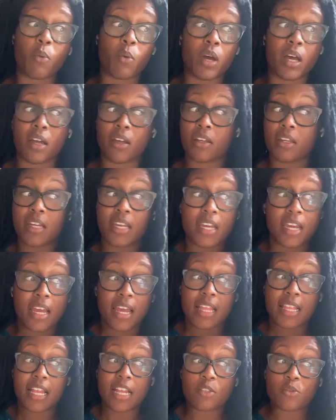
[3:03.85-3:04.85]
Well,
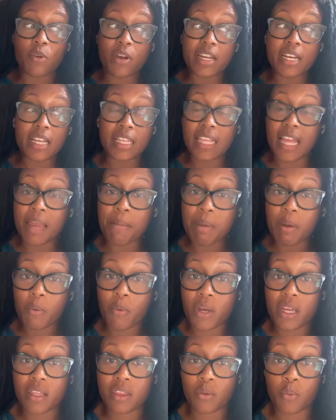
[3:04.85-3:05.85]
that's right in alignment
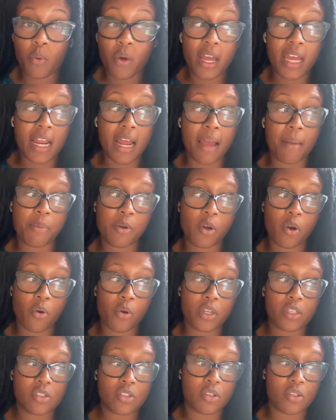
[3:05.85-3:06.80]
with what I'm going